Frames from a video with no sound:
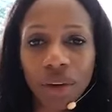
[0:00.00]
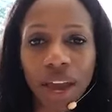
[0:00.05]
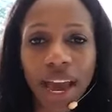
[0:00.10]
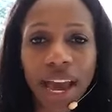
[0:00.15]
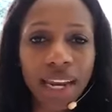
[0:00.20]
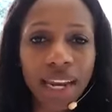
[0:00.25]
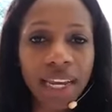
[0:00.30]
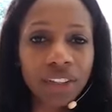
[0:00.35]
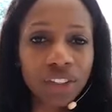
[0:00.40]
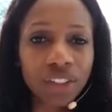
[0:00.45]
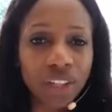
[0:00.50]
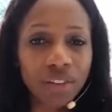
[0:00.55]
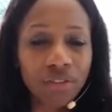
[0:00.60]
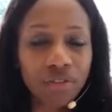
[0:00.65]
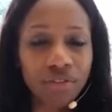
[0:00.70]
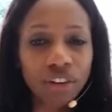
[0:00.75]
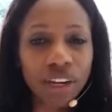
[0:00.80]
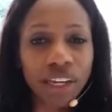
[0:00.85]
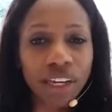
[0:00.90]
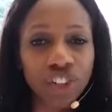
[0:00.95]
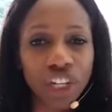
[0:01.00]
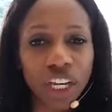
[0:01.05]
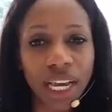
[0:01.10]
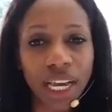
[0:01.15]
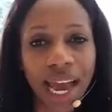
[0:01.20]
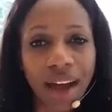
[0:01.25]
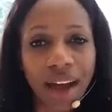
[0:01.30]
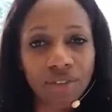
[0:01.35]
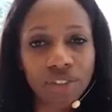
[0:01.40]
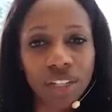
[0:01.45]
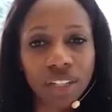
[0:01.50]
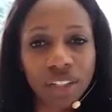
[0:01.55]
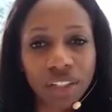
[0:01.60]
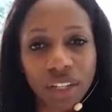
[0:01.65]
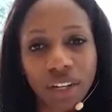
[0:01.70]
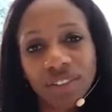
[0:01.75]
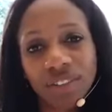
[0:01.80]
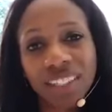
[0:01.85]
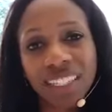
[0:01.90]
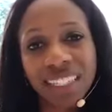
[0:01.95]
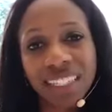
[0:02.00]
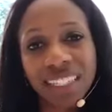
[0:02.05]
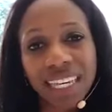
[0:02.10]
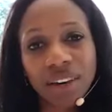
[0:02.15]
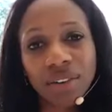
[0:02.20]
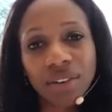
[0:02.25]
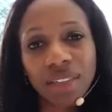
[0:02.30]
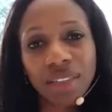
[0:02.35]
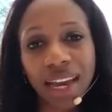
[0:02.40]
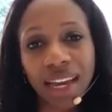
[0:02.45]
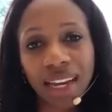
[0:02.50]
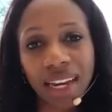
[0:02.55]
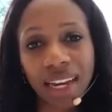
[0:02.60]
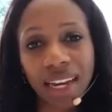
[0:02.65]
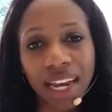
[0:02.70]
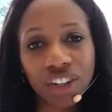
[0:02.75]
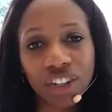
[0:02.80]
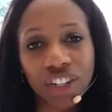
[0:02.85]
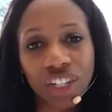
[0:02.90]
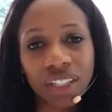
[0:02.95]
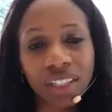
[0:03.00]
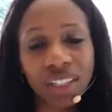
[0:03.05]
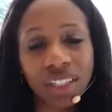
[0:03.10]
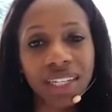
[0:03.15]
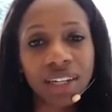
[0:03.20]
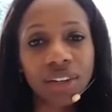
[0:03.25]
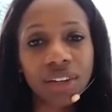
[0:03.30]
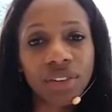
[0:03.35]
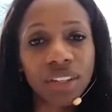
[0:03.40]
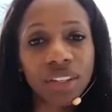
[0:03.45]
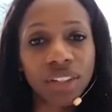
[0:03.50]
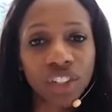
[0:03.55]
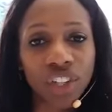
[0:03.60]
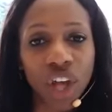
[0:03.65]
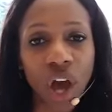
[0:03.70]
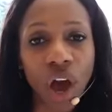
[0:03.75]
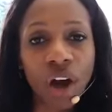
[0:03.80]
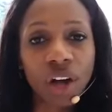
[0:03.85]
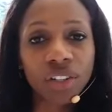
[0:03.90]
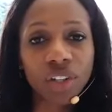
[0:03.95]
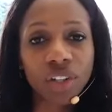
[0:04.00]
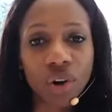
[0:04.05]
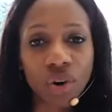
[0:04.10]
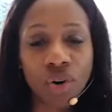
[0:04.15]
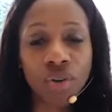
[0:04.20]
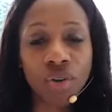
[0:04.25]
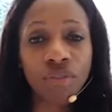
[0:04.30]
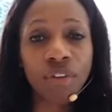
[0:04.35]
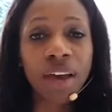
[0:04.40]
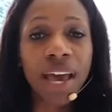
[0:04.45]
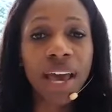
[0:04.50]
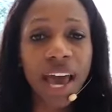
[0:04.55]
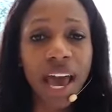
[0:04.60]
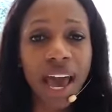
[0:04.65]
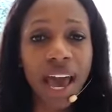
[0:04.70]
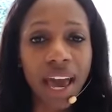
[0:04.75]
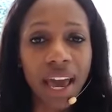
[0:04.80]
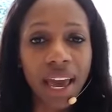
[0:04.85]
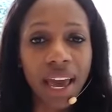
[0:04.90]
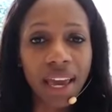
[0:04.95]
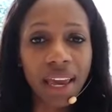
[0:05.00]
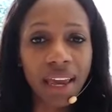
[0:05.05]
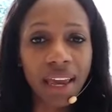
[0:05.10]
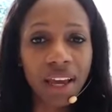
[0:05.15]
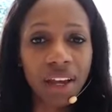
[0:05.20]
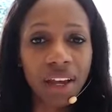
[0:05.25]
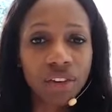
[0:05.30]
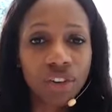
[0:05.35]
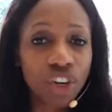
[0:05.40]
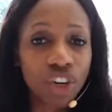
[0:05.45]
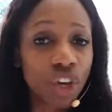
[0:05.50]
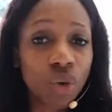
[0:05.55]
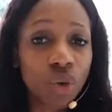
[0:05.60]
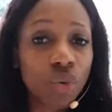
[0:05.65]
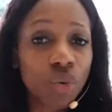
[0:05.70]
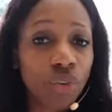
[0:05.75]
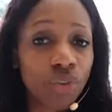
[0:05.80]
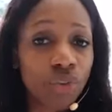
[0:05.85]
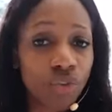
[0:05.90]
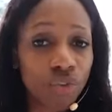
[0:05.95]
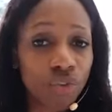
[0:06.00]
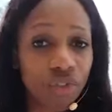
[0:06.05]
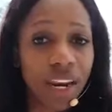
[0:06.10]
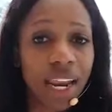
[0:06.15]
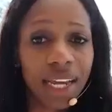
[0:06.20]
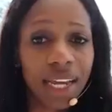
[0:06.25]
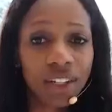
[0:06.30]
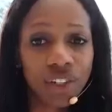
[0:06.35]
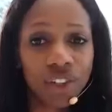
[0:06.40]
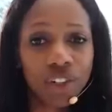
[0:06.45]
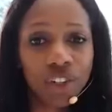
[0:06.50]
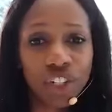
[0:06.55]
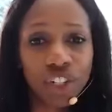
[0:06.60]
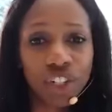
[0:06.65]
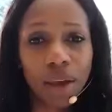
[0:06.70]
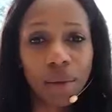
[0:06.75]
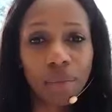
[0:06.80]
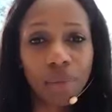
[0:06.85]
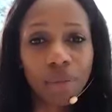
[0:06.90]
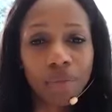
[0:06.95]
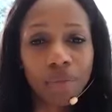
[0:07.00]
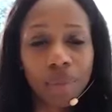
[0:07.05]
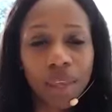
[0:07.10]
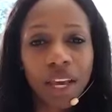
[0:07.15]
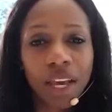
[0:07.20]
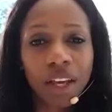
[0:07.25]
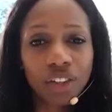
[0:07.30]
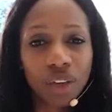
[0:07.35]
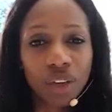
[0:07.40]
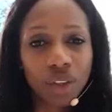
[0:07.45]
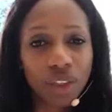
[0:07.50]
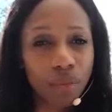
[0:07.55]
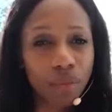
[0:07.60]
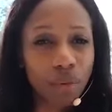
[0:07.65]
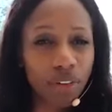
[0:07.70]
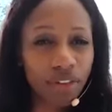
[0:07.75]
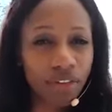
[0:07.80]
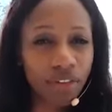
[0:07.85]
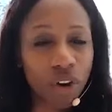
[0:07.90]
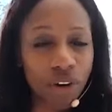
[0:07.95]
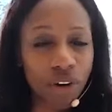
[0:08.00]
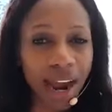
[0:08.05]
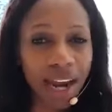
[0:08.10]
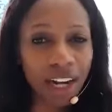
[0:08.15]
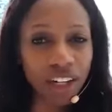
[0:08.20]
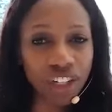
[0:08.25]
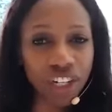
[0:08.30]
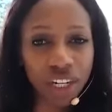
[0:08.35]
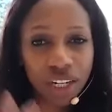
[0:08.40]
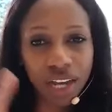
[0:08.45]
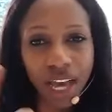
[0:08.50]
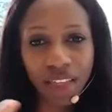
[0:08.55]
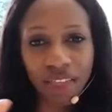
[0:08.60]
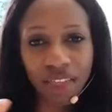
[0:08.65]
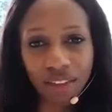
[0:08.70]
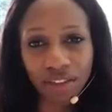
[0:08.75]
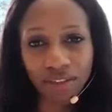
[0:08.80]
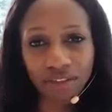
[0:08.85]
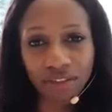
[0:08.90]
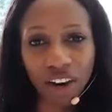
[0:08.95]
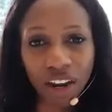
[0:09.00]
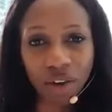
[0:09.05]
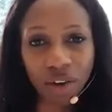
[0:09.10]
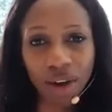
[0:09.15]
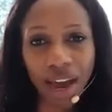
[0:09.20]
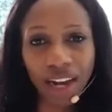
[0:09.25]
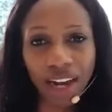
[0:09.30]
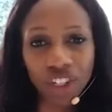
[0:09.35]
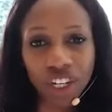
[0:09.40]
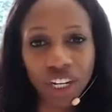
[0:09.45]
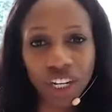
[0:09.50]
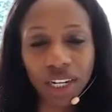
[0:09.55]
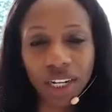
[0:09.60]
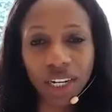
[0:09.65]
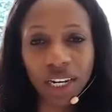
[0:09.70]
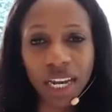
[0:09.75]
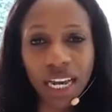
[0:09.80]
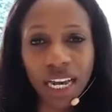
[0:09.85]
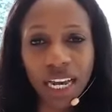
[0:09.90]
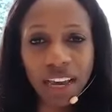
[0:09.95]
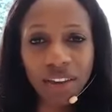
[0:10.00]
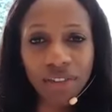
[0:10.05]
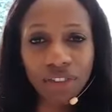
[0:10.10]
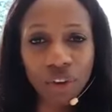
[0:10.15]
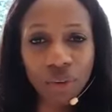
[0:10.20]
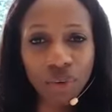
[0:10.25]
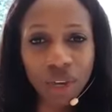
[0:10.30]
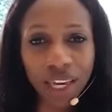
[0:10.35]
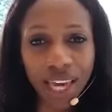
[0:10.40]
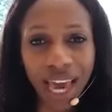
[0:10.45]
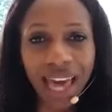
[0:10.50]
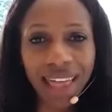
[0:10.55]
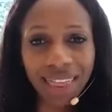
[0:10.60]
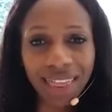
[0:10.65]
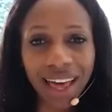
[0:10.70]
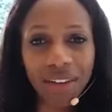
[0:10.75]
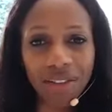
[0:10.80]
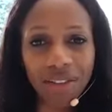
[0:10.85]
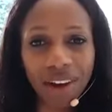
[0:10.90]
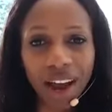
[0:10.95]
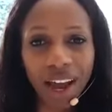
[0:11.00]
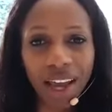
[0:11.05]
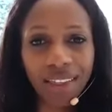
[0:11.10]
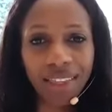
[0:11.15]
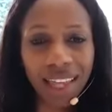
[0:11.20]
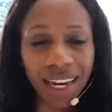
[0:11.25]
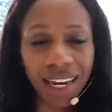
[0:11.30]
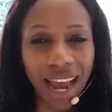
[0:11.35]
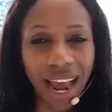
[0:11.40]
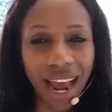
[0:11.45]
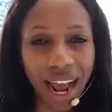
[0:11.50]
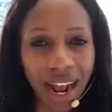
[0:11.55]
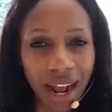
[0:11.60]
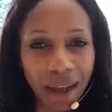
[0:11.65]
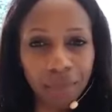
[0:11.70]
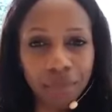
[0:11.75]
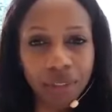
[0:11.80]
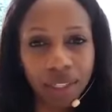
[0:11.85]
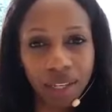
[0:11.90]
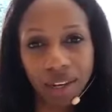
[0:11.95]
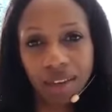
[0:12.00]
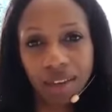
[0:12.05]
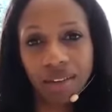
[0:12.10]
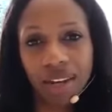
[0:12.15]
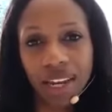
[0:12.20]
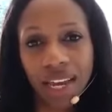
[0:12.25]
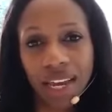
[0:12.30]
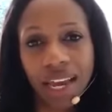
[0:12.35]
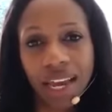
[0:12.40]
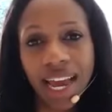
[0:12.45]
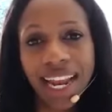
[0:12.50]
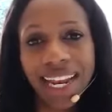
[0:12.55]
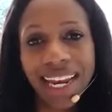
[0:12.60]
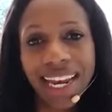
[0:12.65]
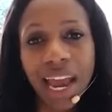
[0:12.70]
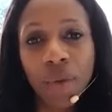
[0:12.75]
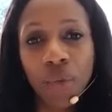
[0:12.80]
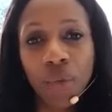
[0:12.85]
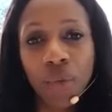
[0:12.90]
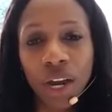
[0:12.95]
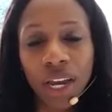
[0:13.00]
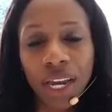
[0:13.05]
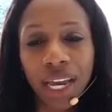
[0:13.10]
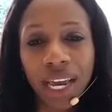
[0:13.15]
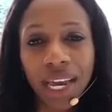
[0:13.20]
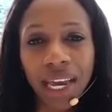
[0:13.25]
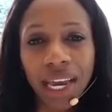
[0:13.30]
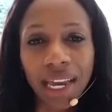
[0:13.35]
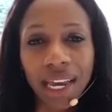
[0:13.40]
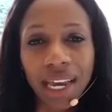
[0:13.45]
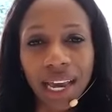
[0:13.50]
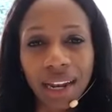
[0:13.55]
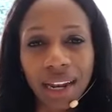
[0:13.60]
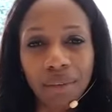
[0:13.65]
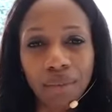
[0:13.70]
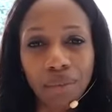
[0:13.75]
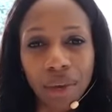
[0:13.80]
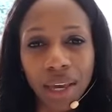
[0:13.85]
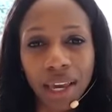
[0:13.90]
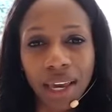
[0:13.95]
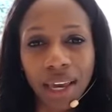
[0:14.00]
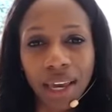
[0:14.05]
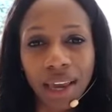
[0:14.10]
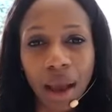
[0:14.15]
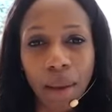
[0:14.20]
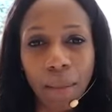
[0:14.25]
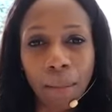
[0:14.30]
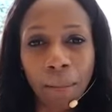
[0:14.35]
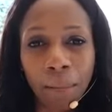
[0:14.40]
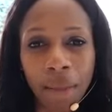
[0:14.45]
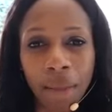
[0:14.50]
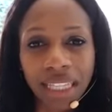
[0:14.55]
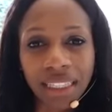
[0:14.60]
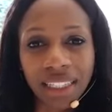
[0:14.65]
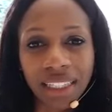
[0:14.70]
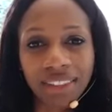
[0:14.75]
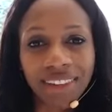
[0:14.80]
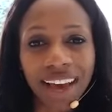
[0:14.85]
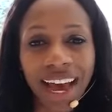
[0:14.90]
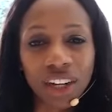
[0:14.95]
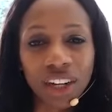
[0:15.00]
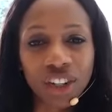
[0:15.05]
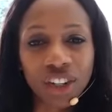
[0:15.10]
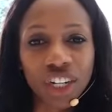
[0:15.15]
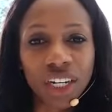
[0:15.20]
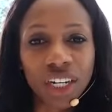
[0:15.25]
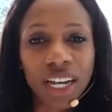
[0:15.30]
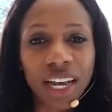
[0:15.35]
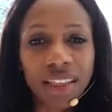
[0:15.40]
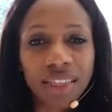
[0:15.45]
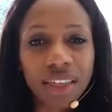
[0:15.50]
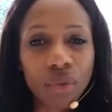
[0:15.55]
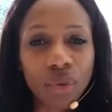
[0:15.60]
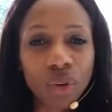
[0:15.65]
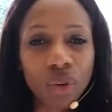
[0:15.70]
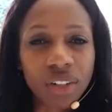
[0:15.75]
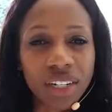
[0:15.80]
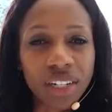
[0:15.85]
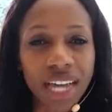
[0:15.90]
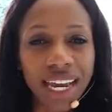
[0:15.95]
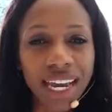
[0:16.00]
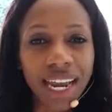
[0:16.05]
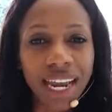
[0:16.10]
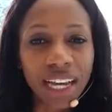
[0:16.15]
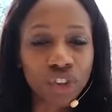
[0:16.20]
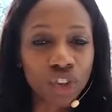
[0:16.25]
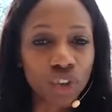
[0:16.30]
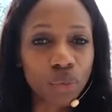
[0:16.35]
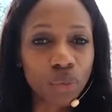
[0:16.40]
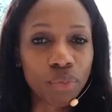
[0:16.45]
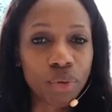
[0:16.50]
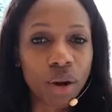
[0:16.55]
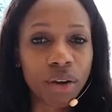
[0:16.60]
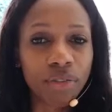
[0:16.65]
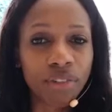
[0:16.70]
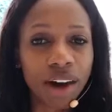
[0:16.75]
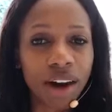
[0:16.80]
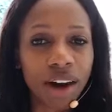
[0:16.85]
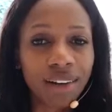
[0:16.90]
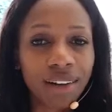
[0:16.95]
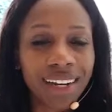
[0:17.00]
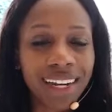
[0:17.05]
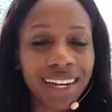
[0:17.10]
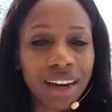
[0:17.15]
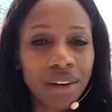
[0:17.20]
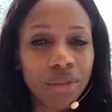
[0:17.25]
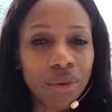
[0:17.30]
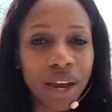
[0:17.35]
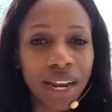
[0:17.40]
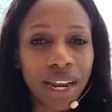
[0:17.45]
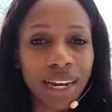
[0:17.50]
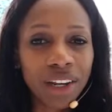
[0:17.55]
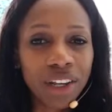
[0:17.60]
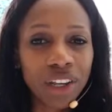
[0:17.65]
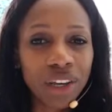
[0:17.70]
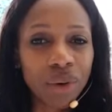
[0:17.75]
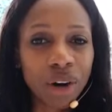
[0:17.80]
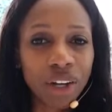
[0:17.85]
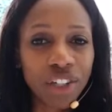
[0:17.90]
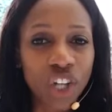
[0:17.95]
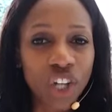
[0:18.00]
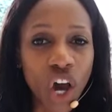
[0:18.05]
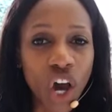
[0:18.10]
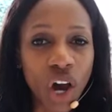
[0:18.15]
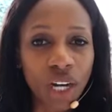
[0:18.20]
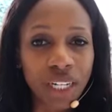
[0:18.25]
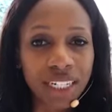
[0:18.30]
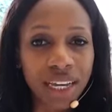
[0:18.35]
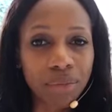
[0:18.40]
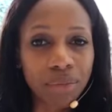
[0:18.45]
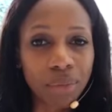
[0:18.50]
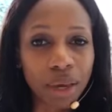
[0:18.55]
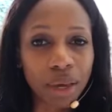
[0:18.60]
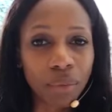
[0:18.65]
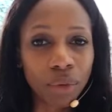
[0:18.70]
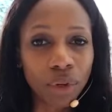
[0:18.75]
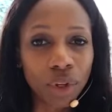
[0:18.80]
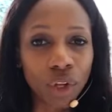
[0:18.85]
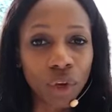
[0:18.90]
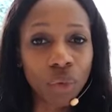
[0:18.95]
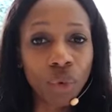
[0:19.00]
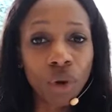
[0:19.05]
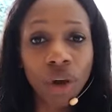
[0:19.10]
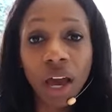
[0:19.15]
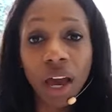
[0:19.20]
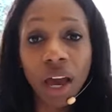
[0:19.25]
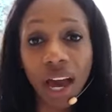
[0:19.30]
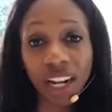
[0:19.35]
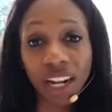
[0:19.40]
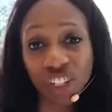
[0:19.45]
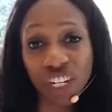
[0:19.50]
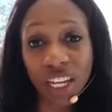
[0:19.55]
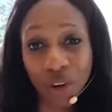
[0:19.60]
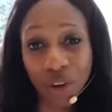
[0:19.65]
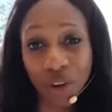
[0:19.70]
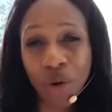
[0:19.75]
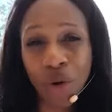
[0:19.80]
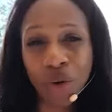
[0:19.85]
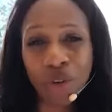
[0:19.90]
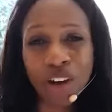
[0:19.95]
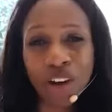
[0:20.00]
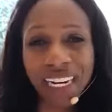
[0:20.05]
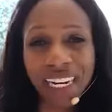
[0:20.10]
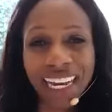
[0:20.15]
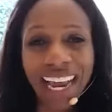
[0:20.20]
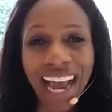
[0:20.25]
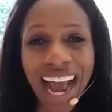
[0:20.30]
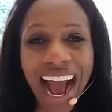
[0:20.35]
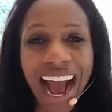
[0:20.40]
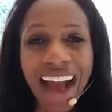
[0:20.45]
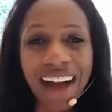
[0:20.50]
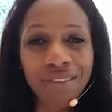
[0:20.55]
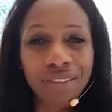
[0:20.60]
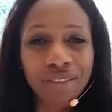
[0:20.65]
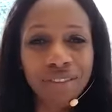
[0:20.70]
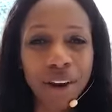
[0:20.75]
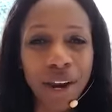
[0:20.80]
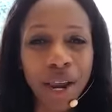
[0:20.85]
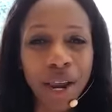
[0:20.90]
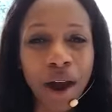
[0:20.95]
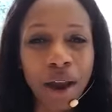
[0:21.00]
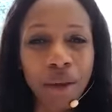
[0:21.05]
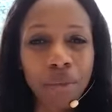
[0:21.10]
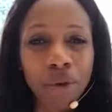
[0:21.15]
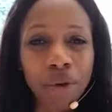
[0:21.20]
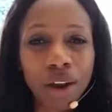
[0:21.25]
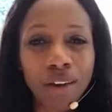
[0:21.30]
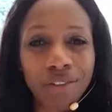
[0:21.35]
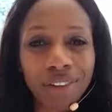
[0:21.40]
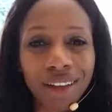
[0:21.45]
any sort of reaching out to sort of seal that connection, seal the start of a new relationship. So the before action and the follow action, if you get that right, then absolutely networking can be massive action that will 10x your profile when you are targeting people who actually already have a very high profile